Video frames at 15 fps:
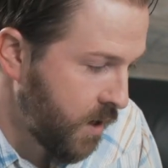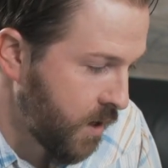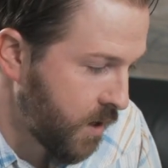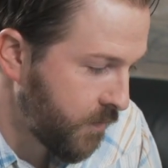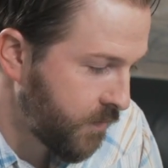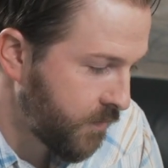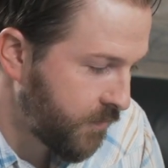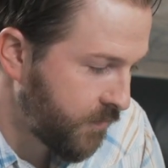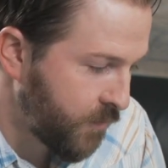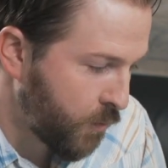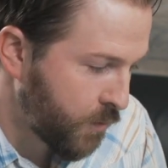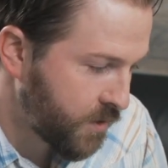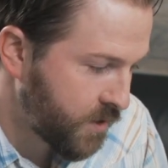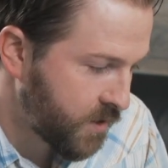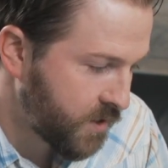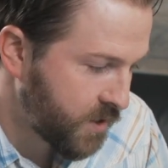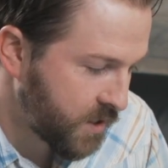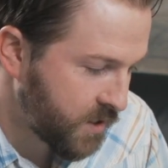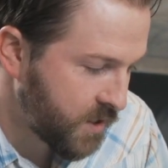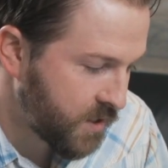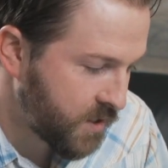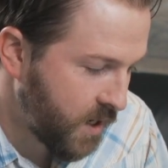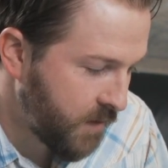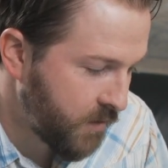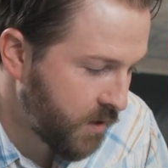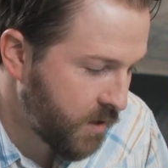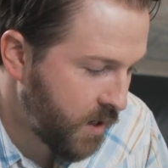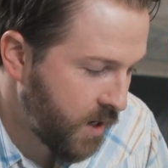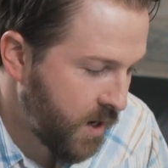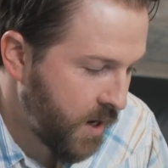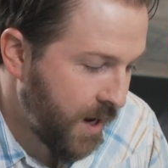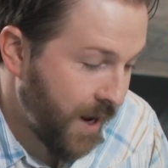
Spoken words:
of $467